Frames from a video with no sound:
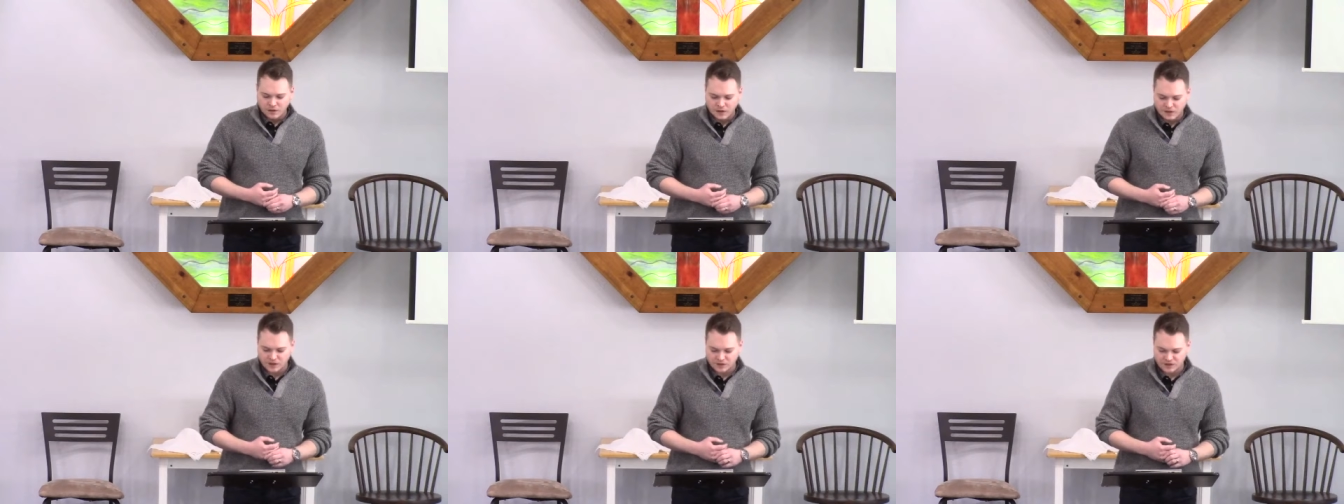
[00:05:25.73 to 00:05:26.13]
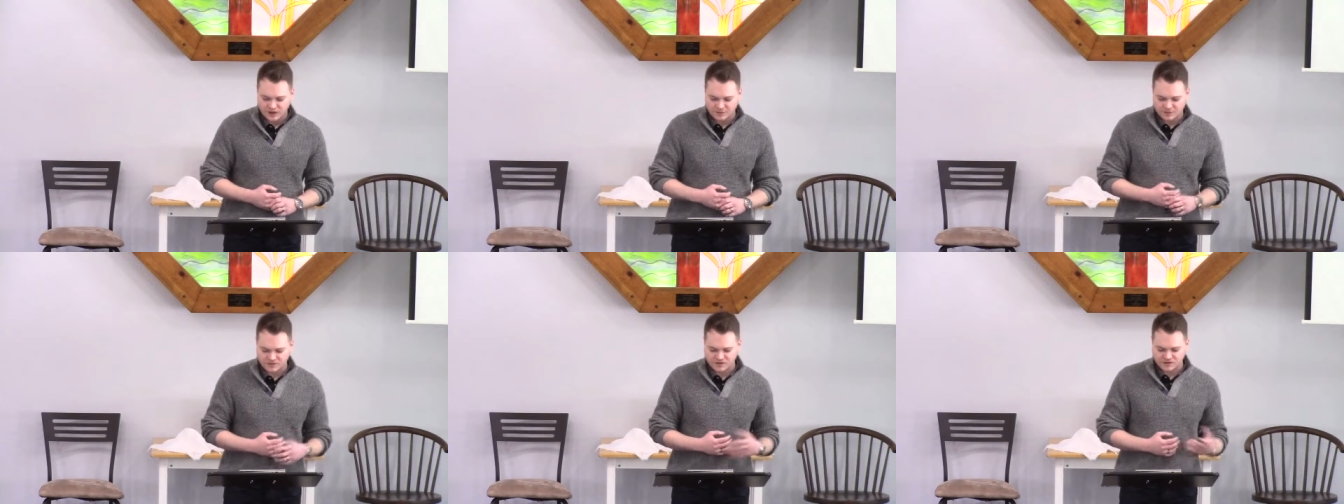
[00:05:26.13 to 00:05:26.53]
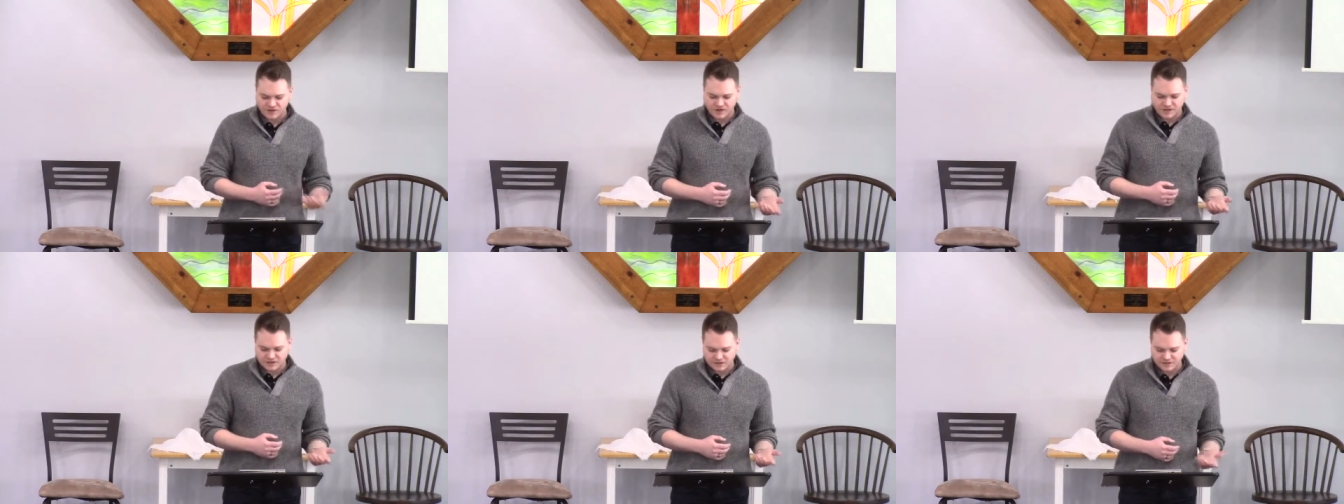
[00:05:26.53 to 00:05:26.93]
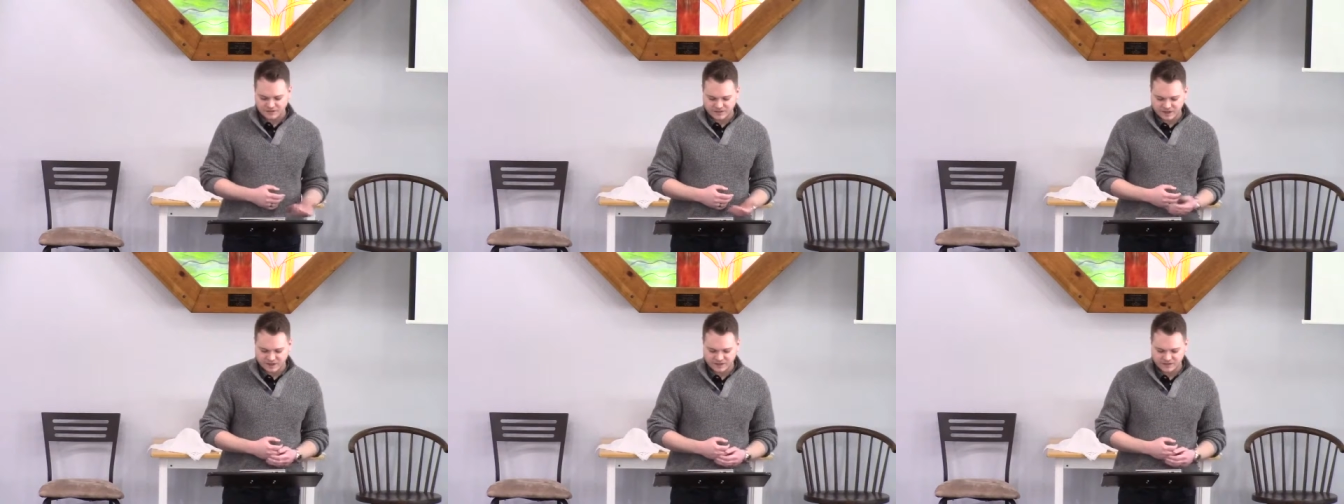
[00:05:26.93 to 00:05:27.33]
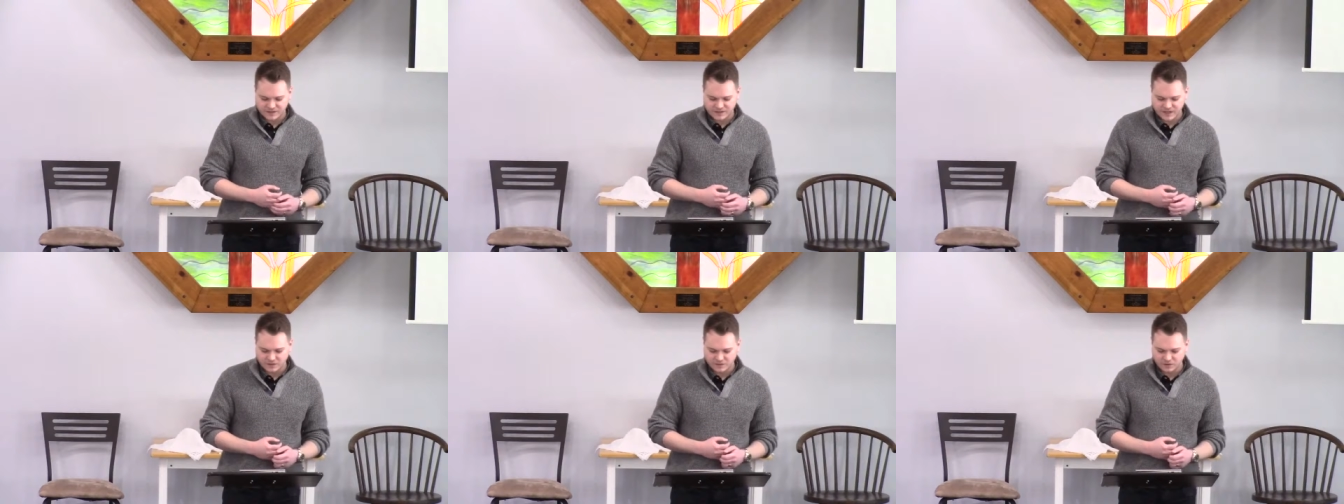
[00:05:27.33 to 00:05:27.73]
in chapter 6 of 2
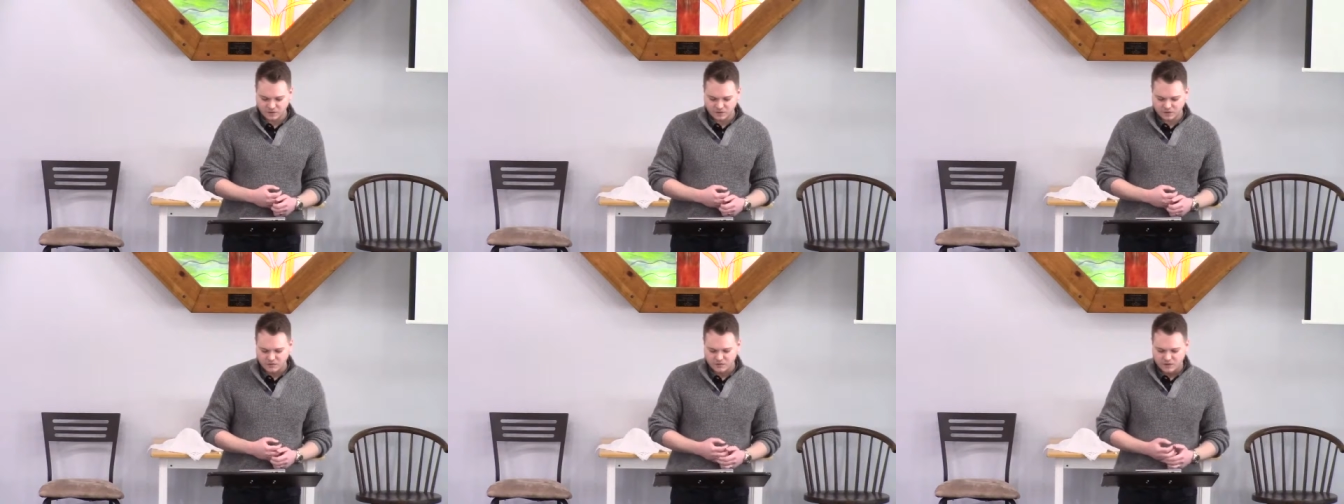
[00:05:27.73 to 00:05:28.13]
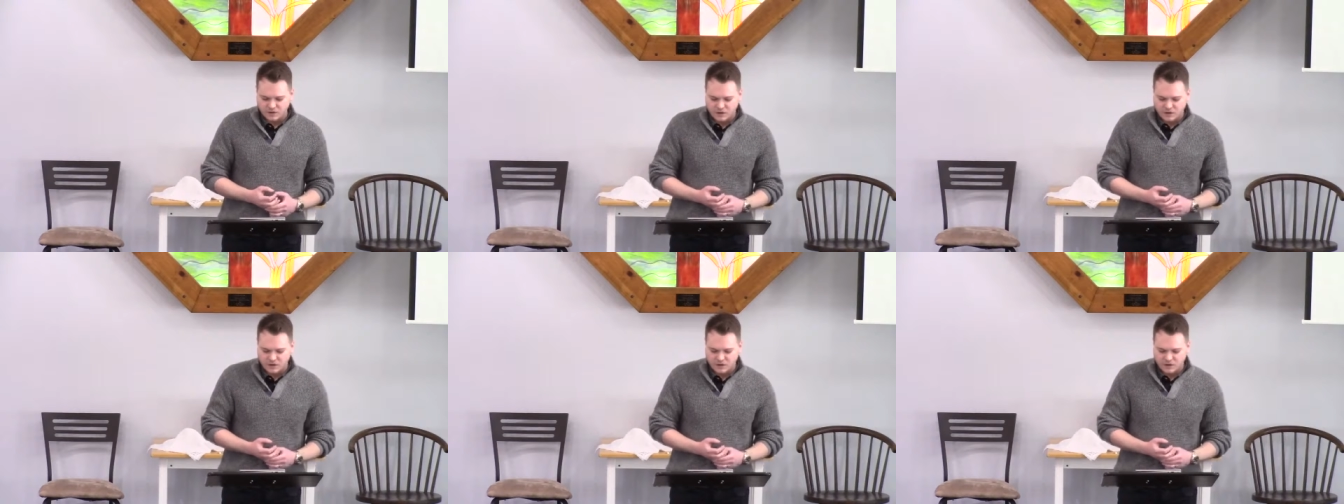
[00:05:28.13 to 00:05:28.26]
Samuel